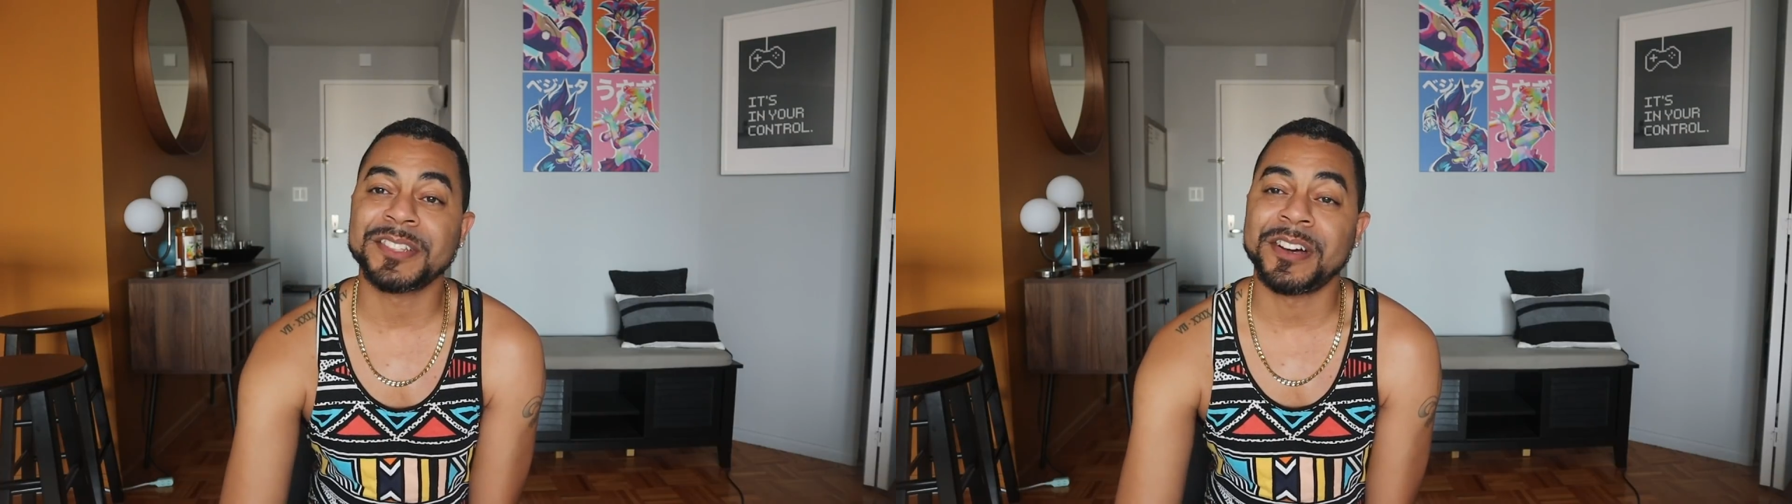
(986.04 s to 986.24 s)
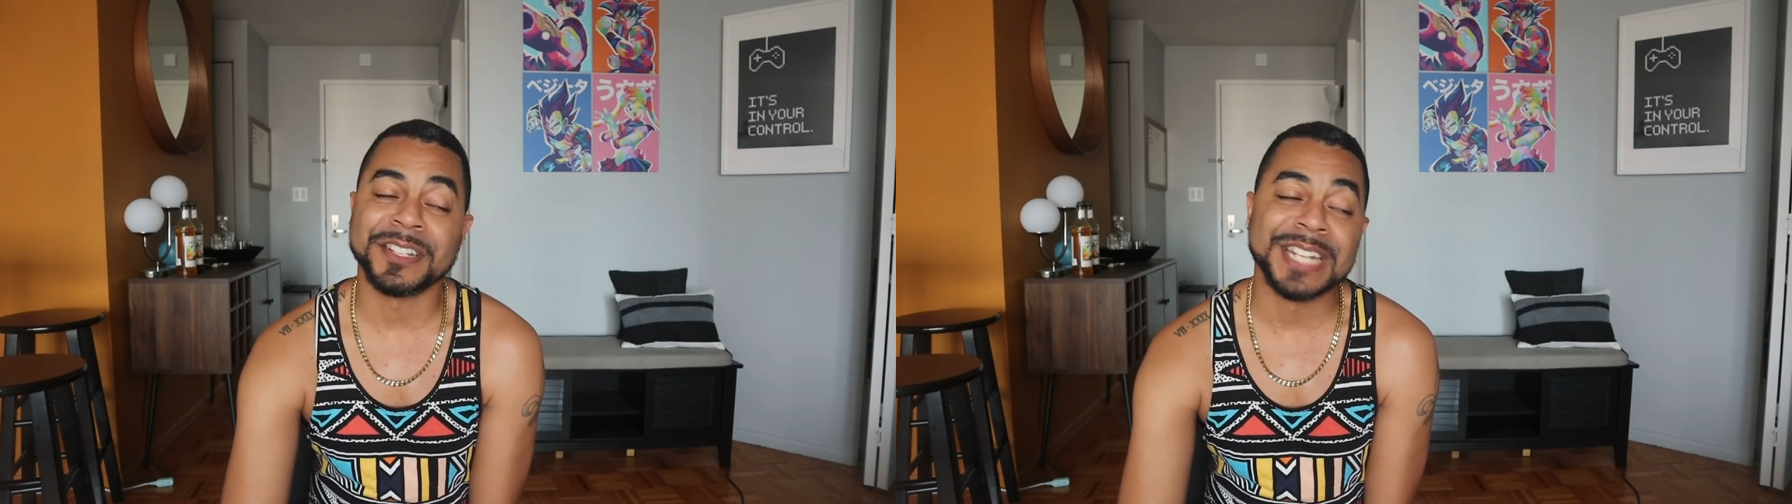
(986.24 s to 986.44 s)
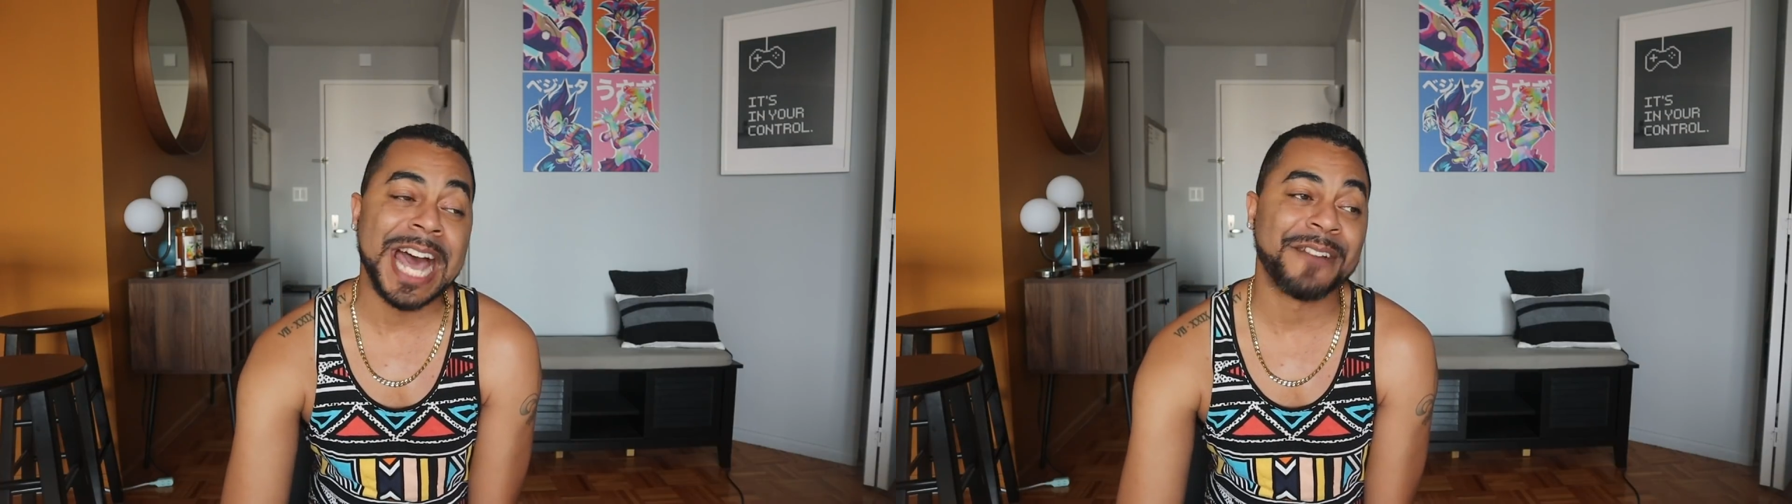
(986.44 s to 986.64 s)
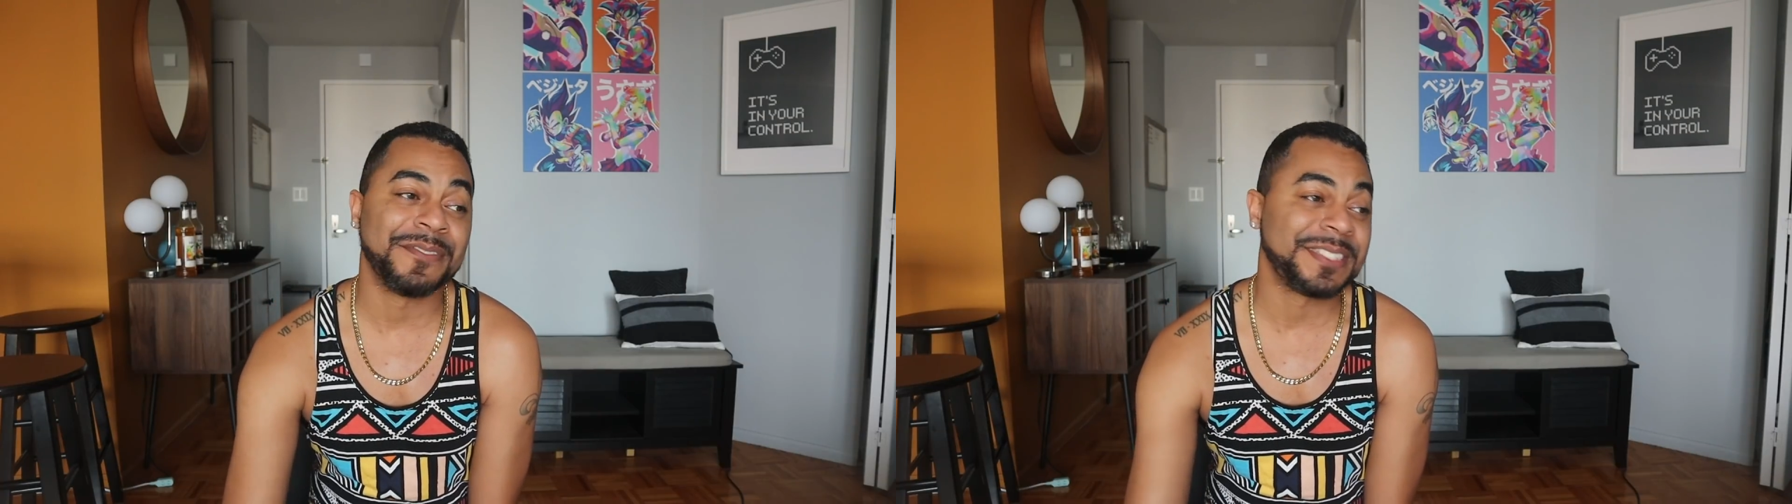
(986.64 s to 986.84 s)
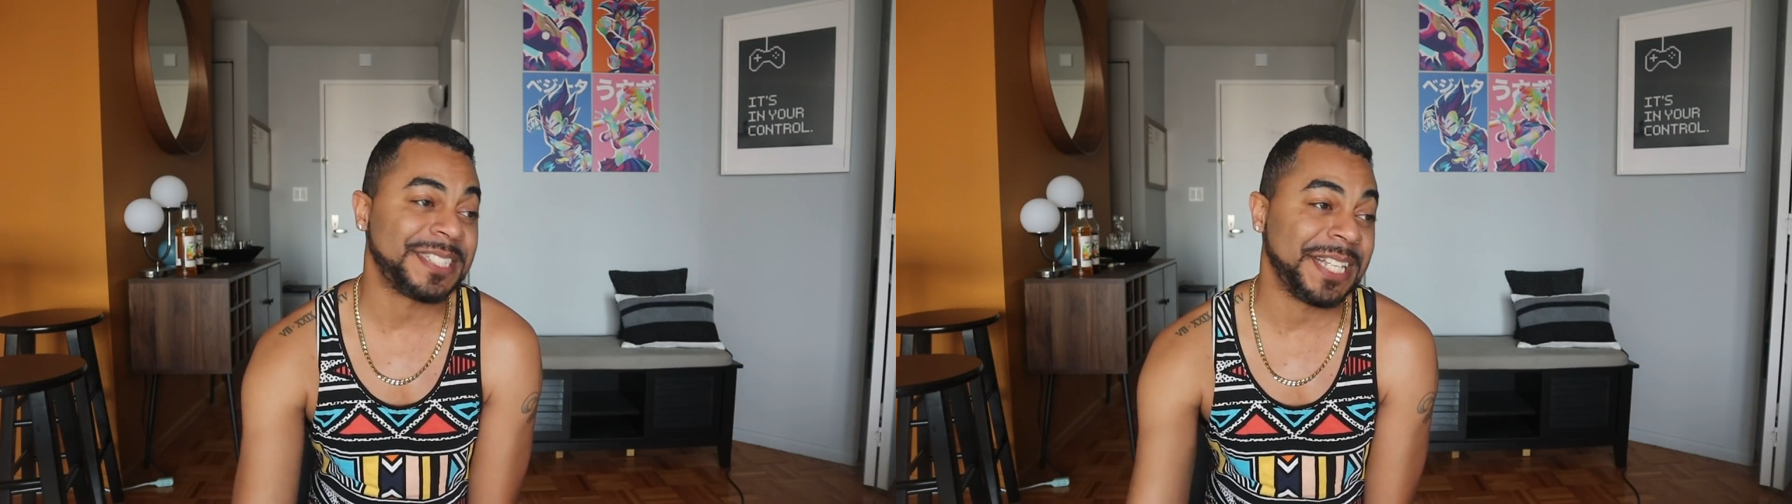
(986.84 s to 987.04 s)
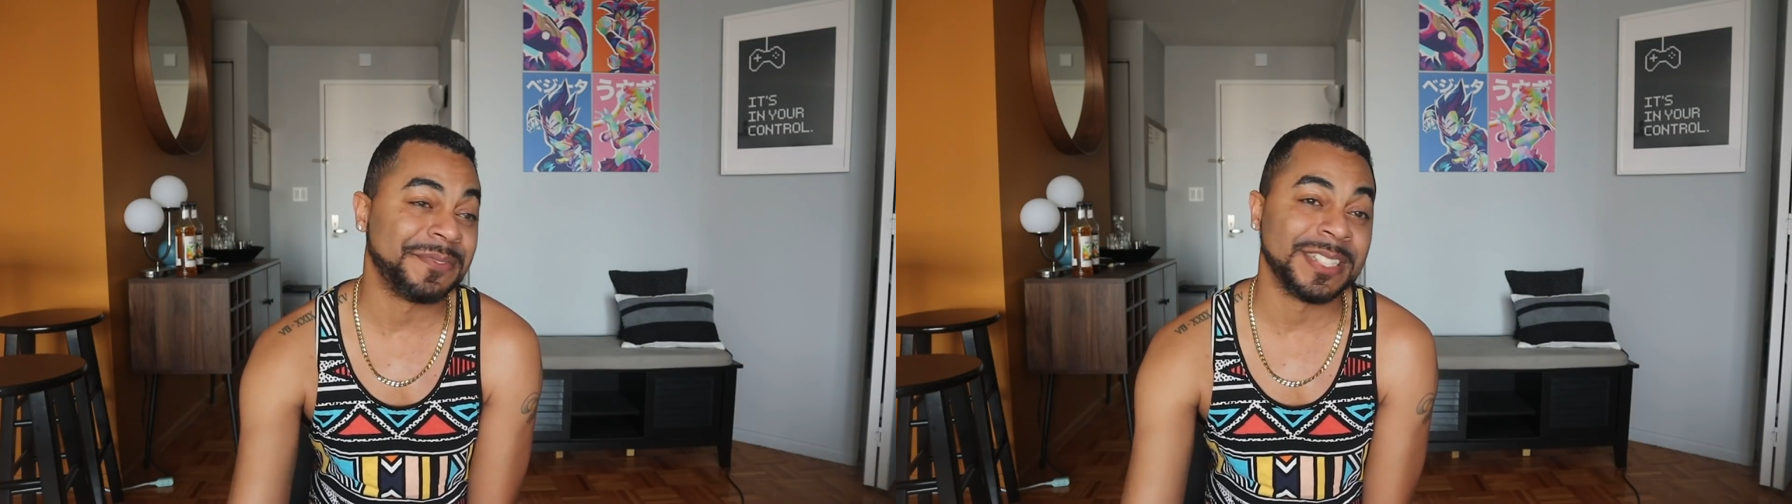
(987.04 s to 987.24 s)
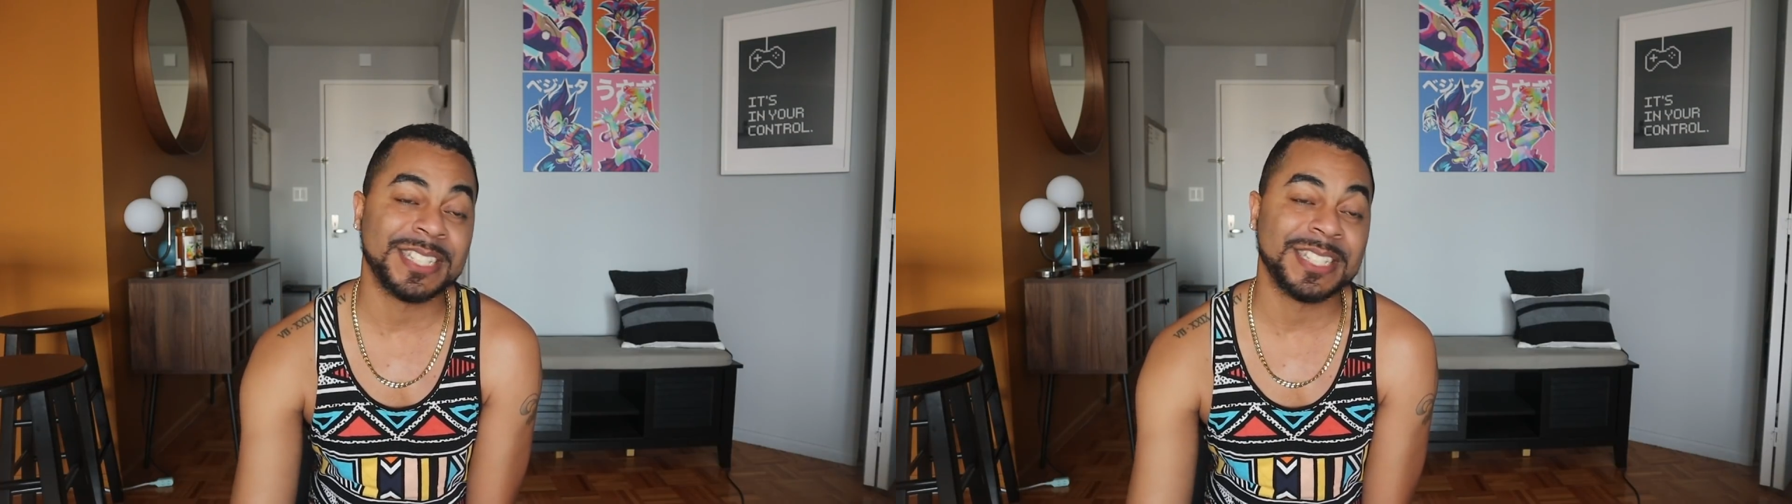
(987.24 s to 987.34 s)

are not receiving it.